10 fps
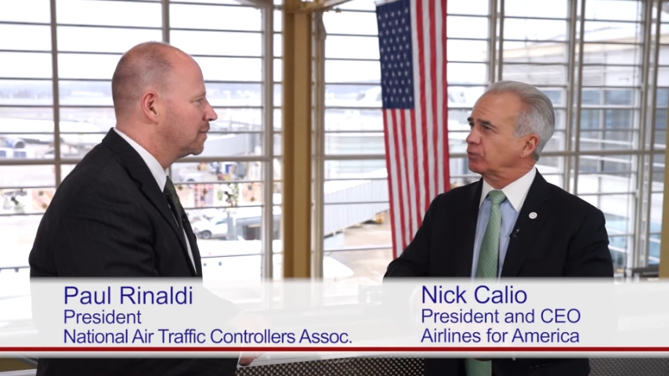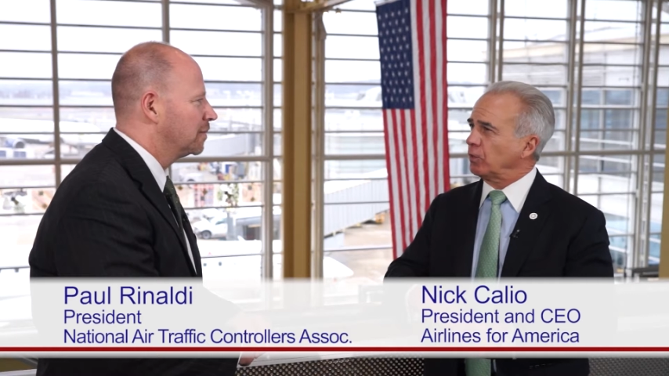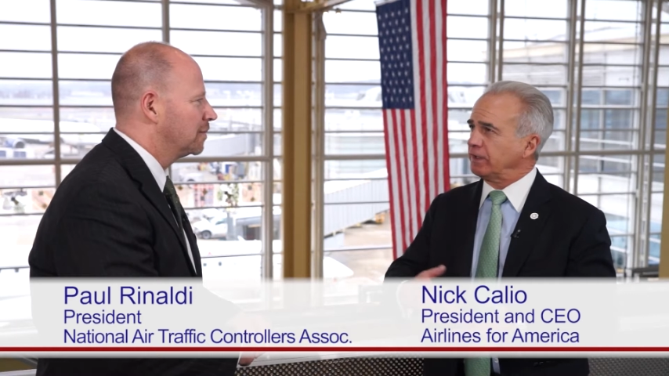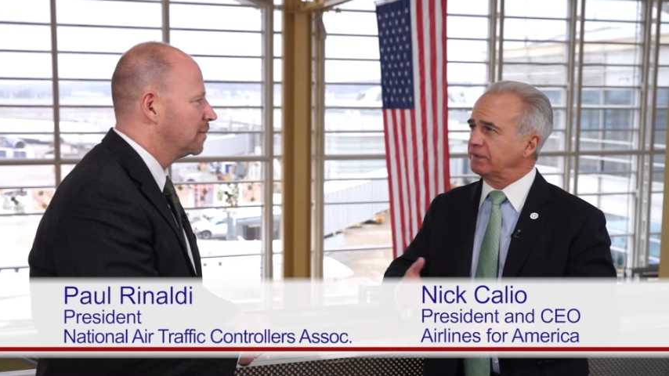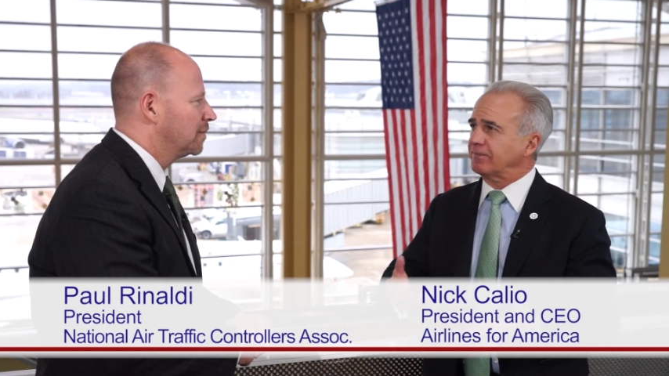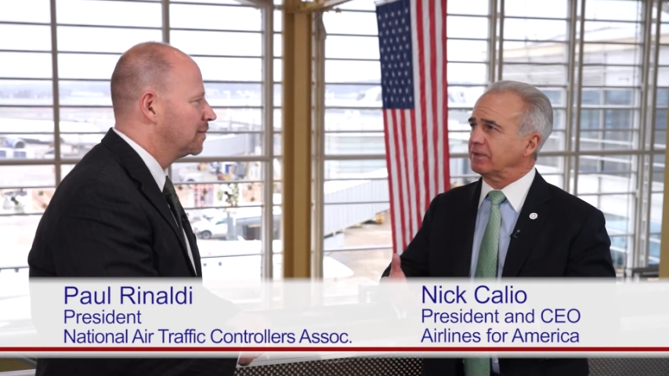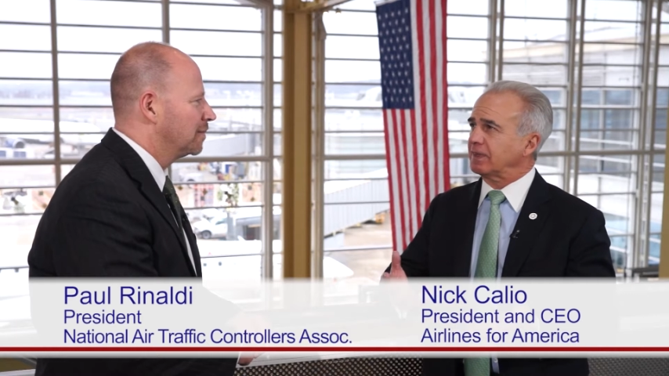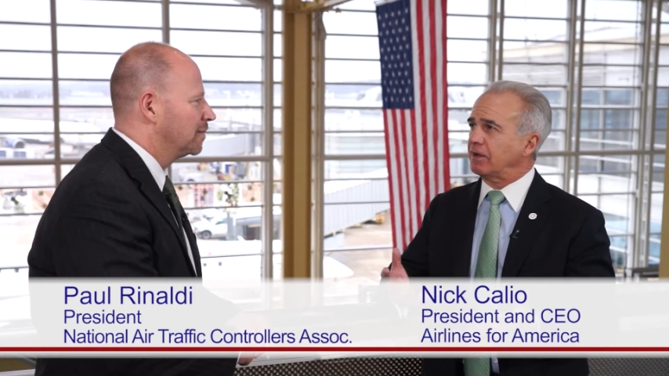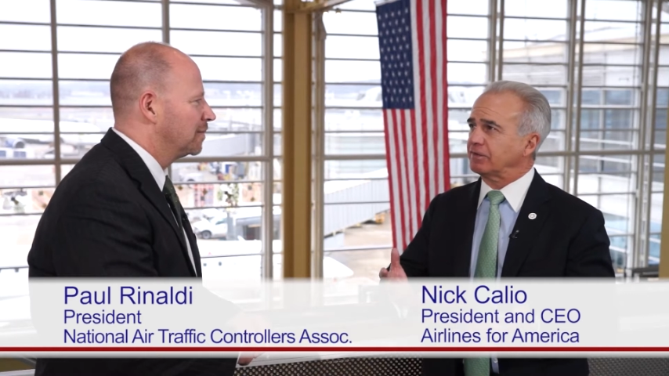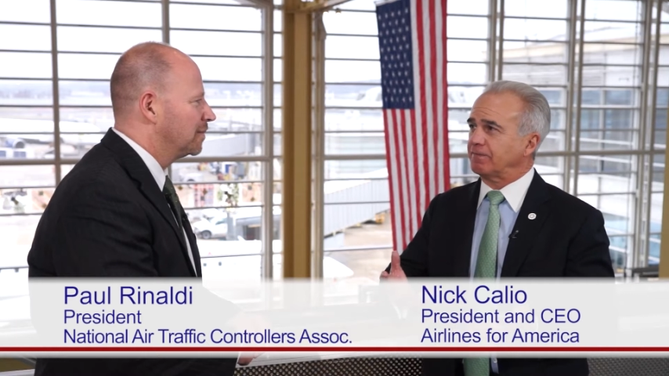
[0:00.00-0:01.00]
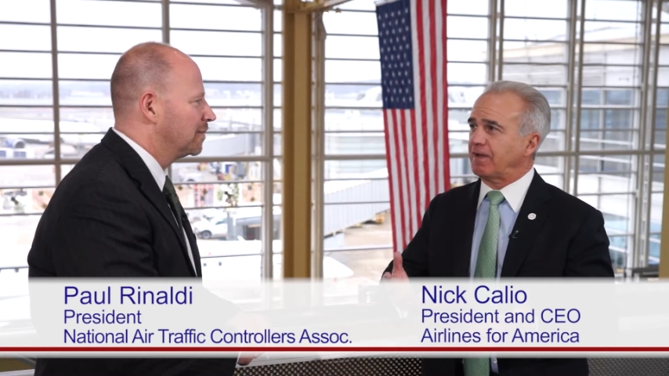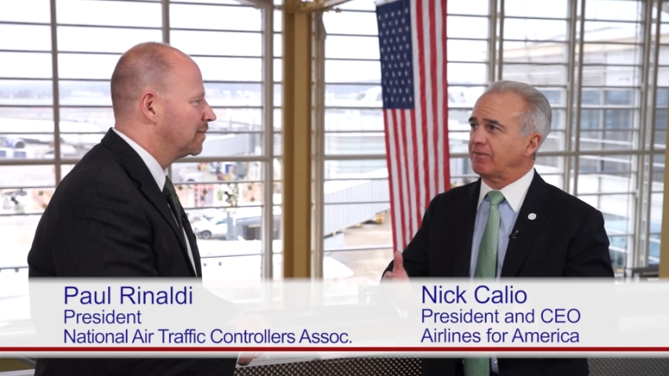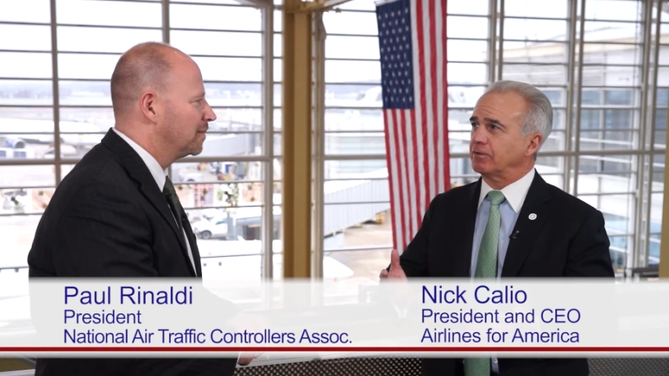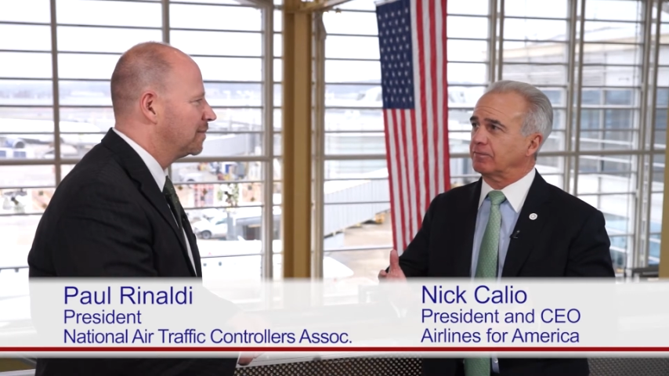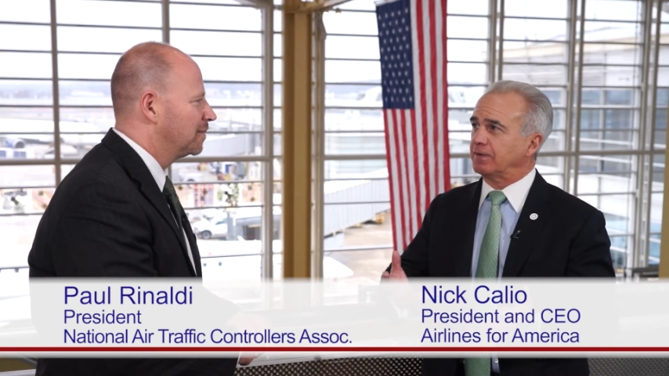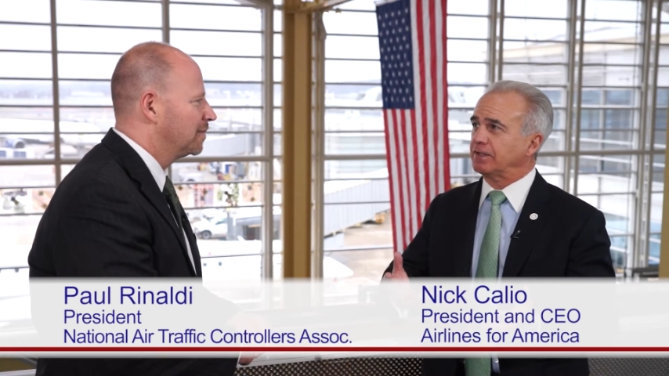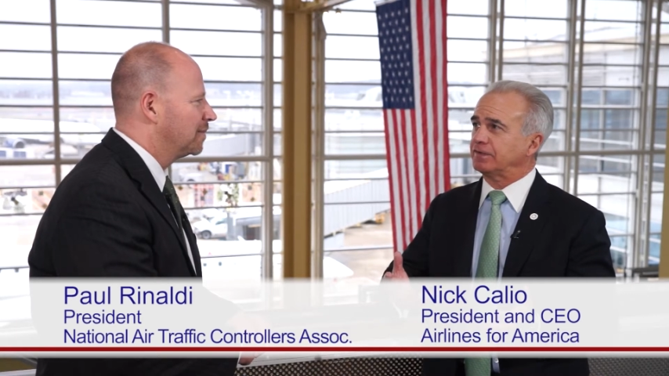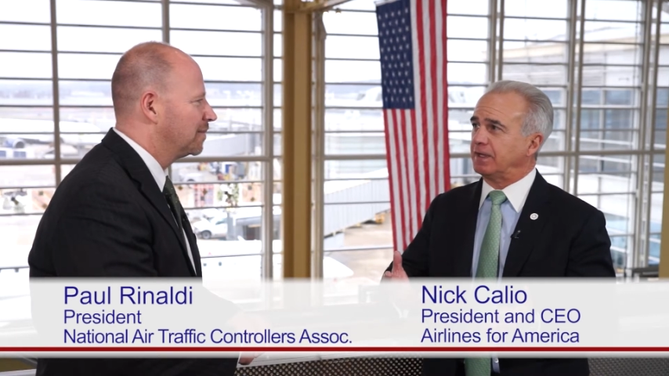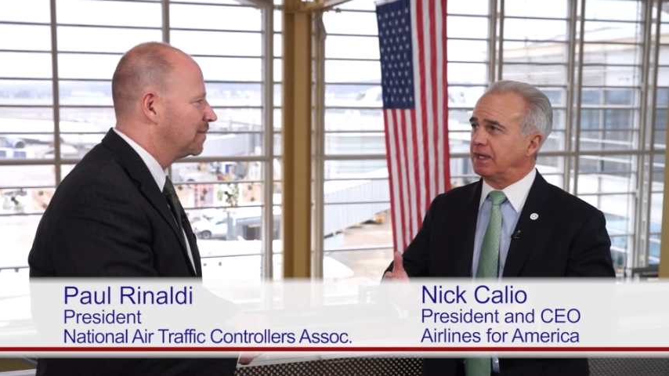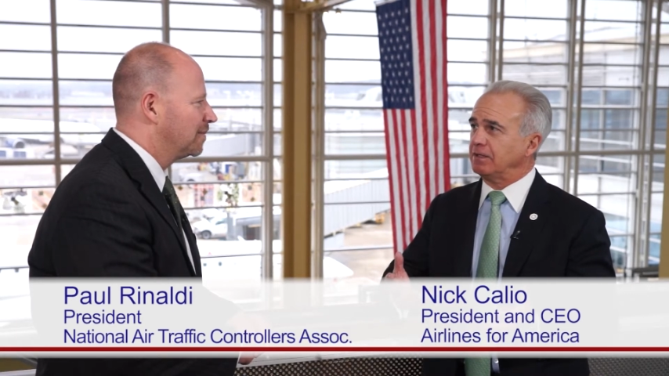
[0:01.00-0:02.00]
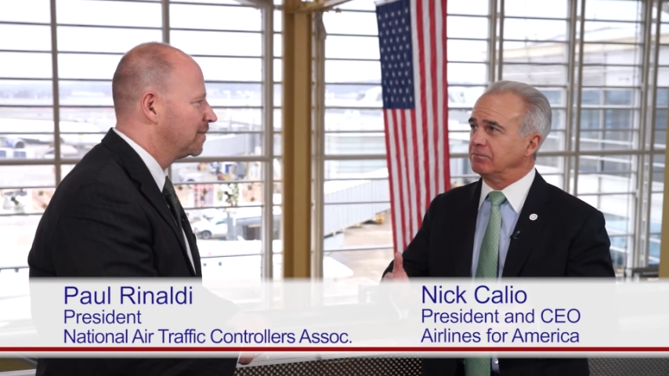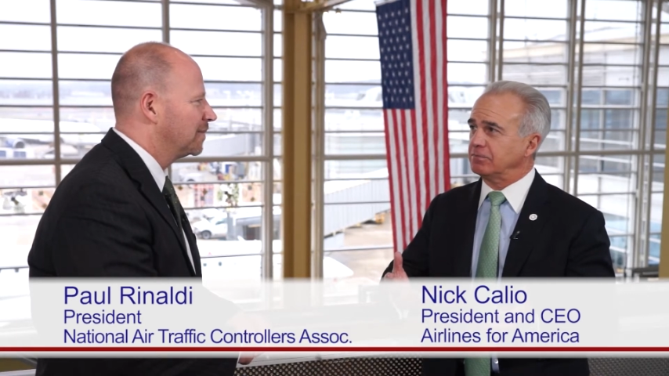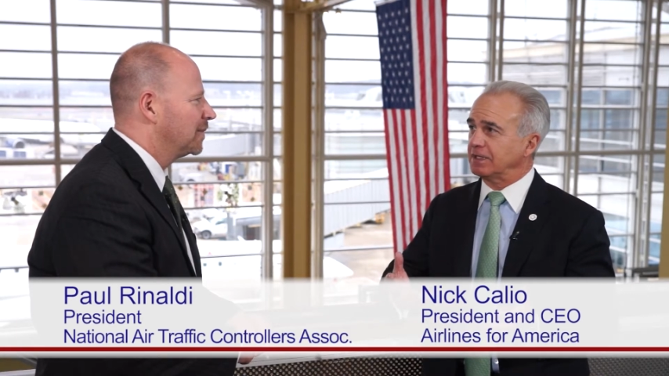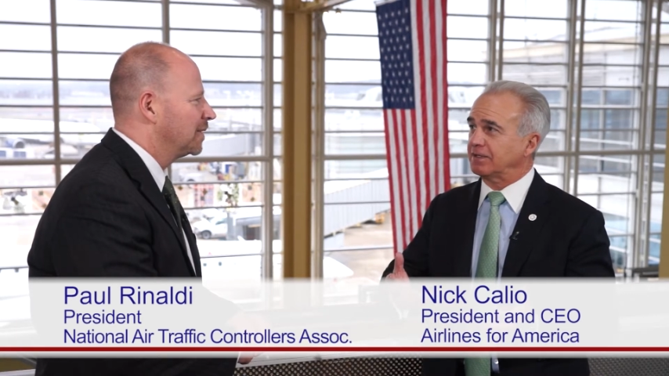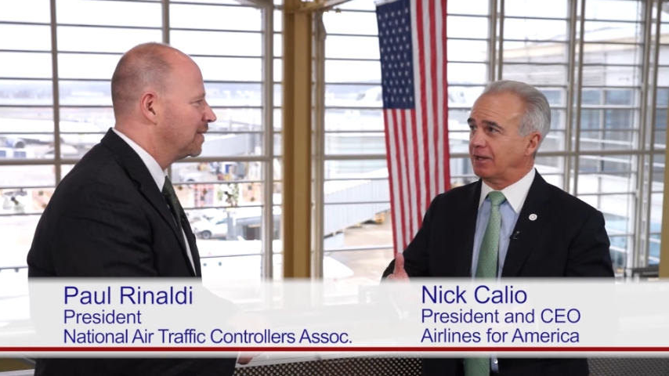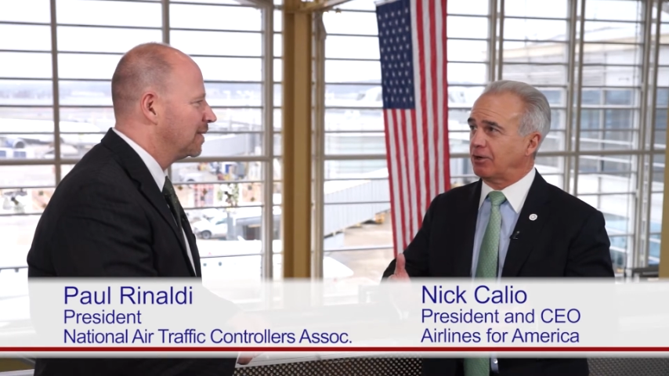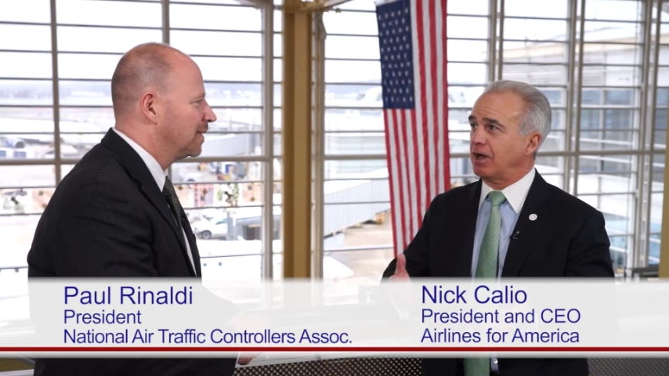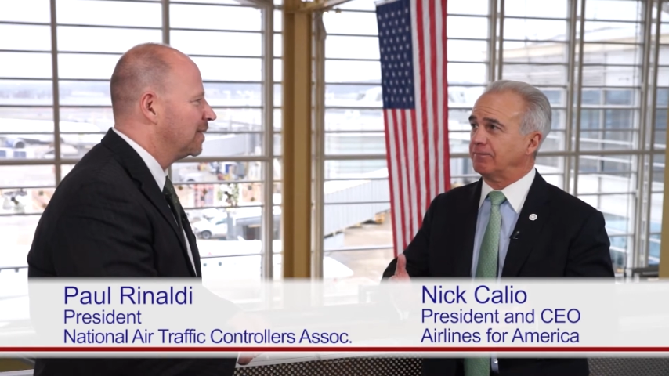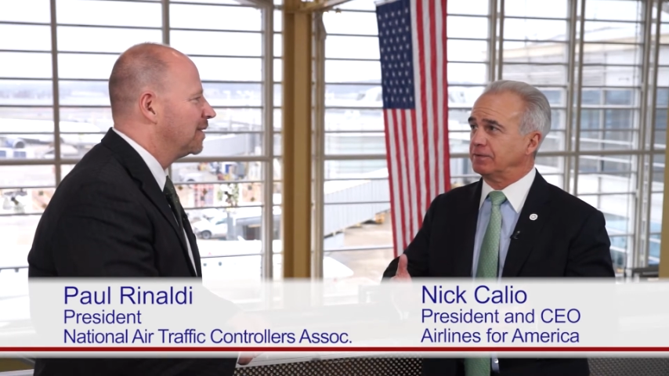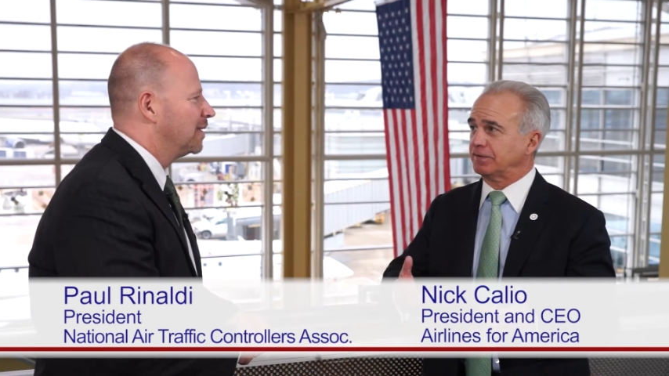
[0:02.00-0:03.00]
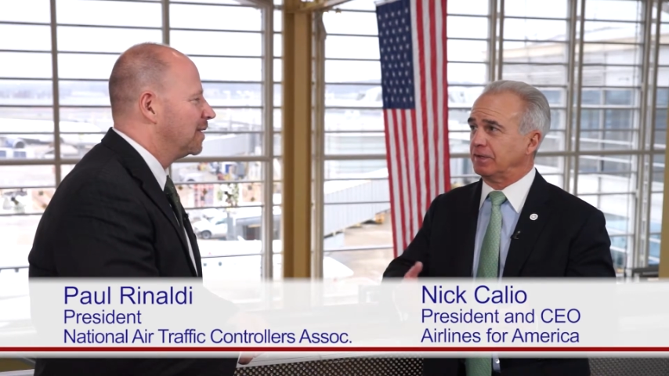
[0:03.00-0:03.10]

Speaker 1: 27,500 flights a day that take off in this